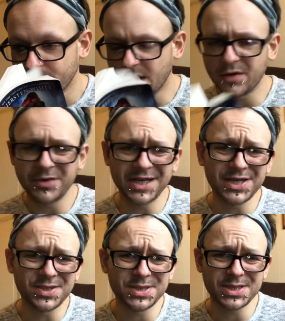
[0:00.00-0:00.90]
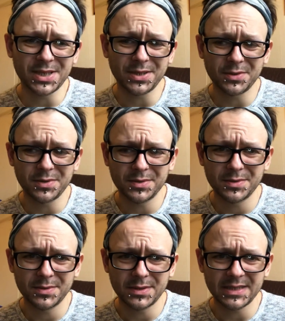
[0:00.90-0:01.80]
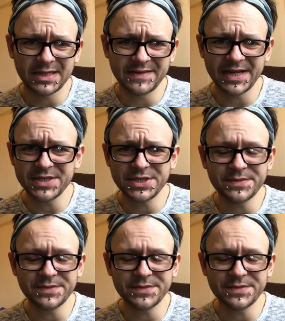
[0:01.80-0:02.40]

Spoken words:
Oh, it really does, though. they used